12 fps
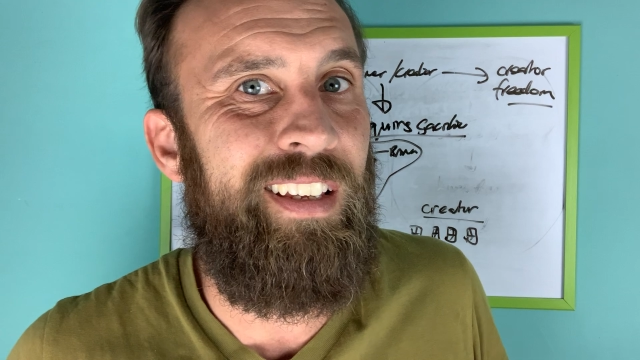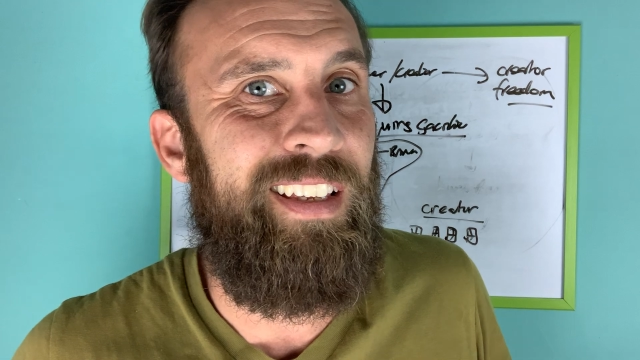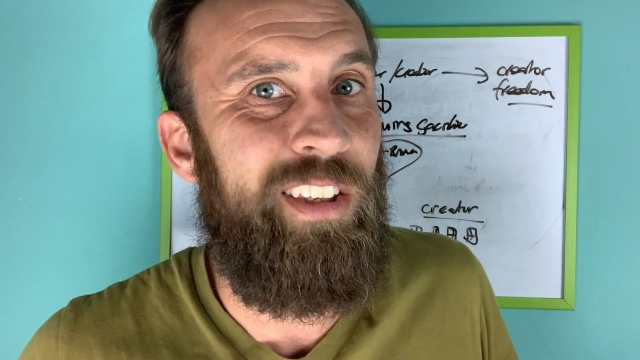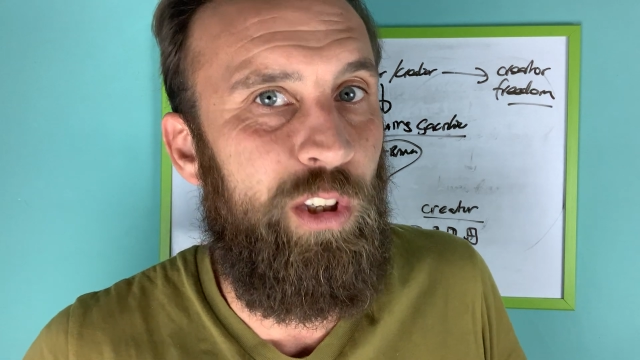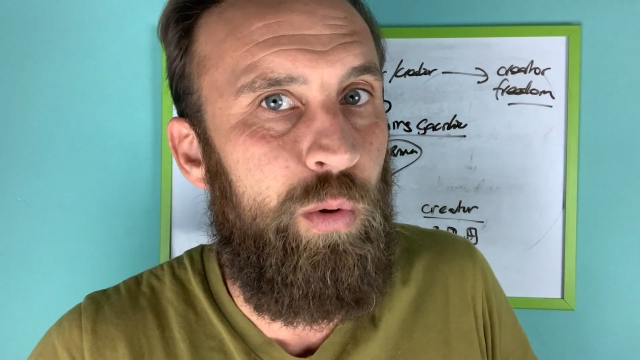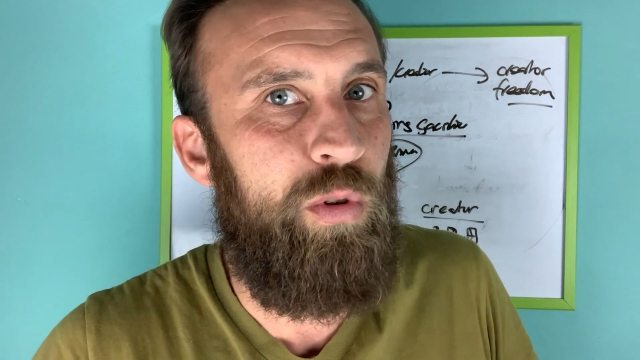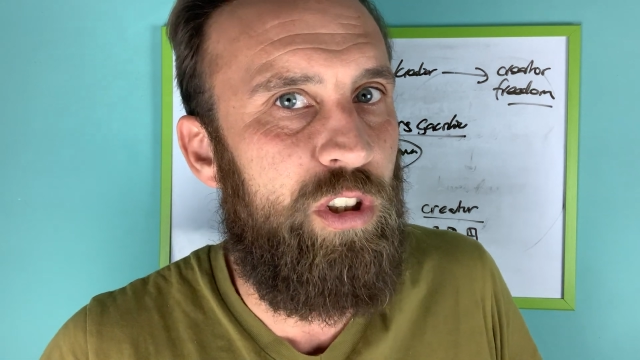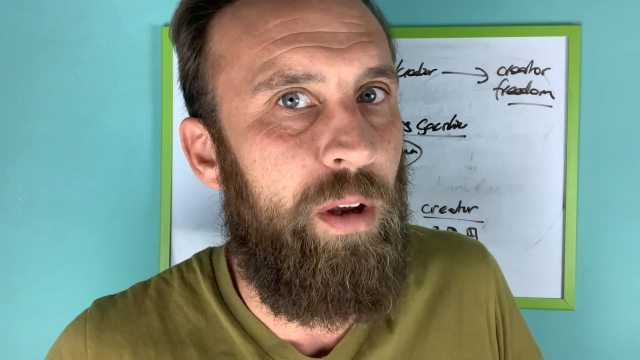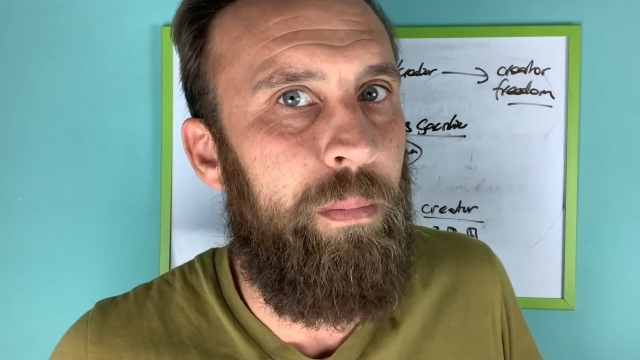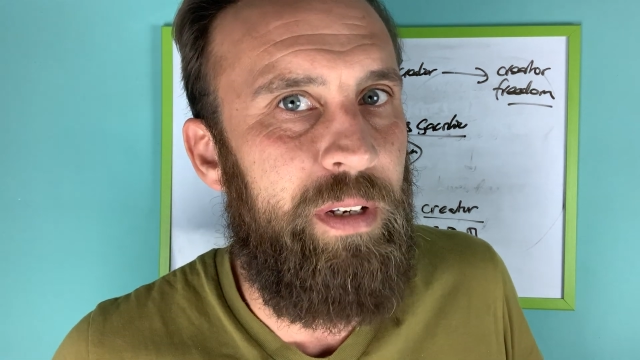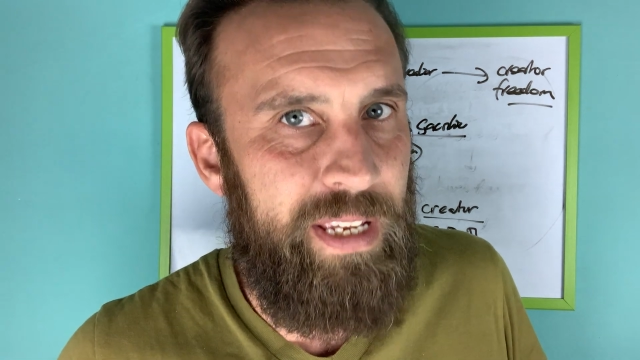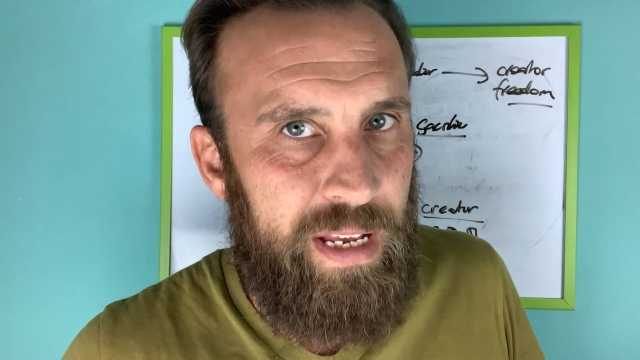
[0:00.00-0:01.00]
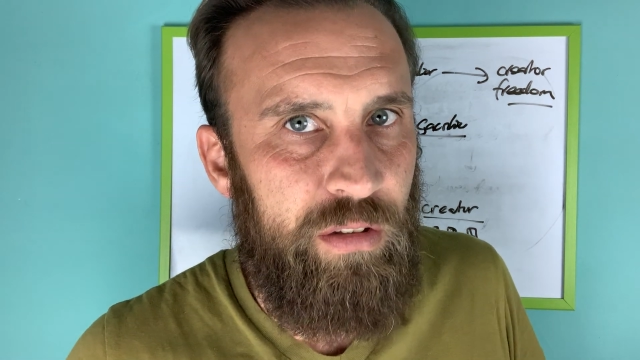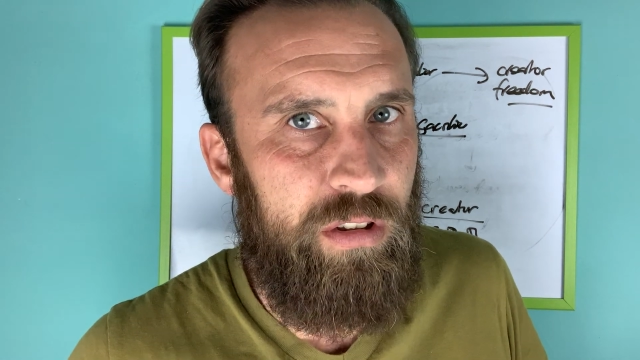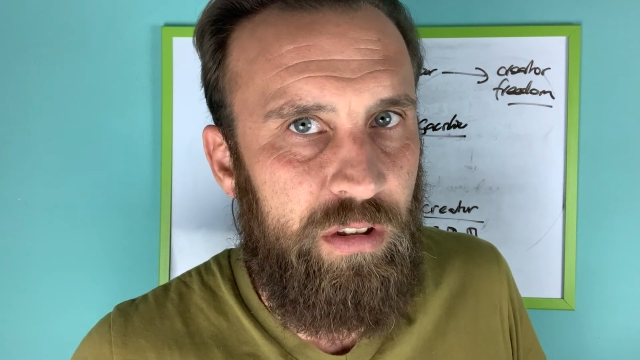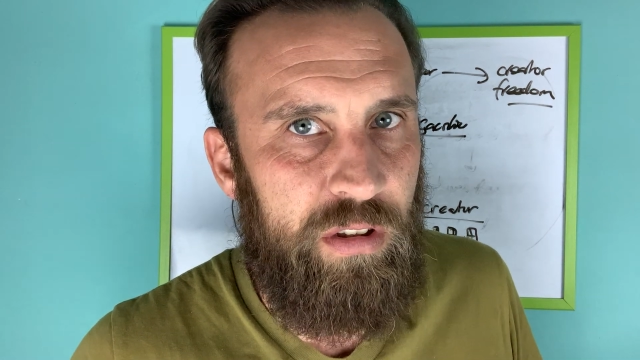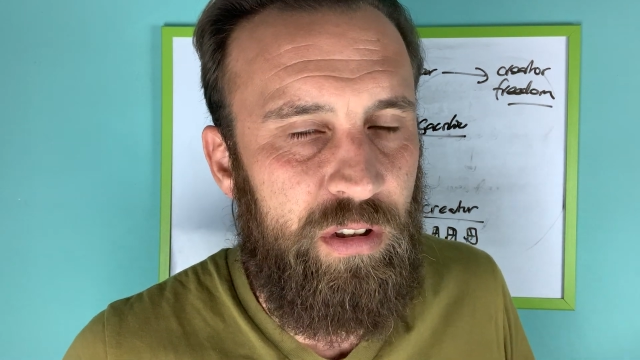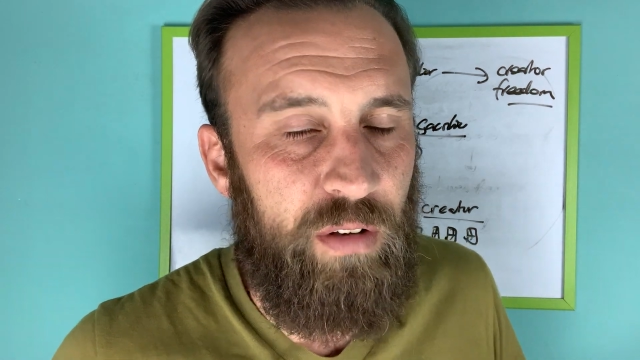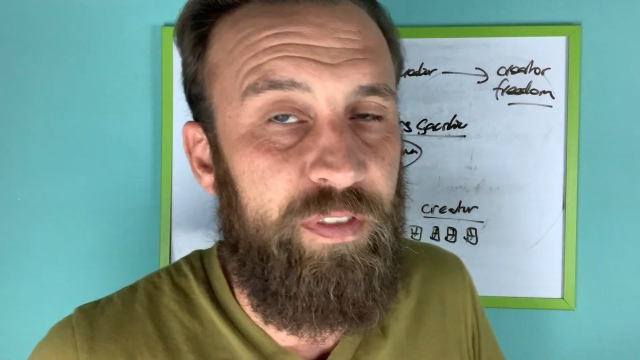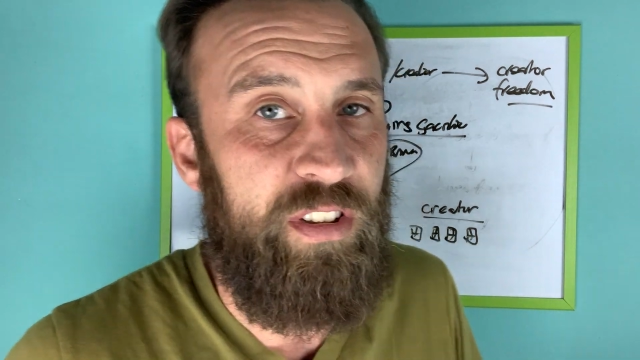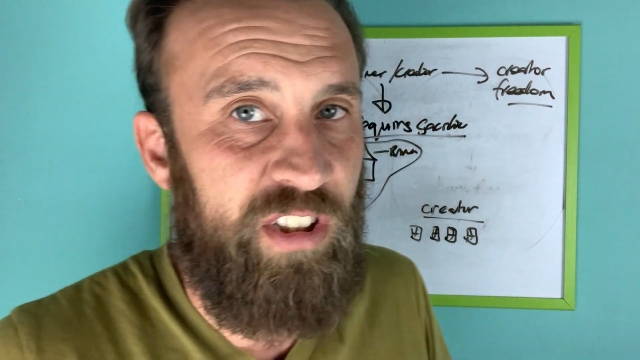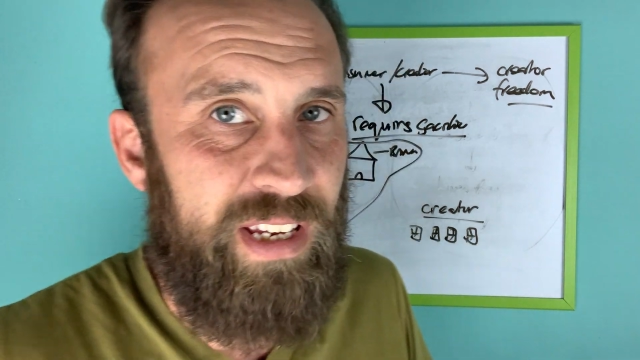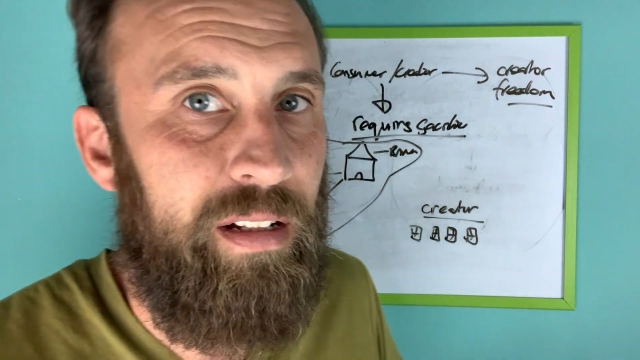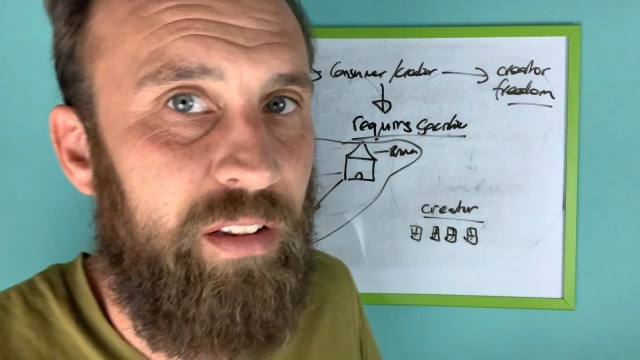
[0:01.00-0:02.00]
use somebody else's stuff and
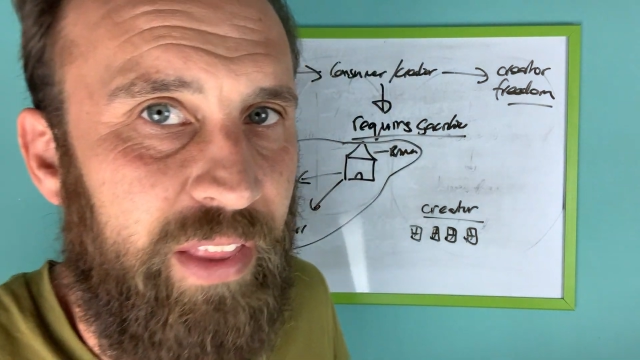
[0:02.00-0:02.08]
sell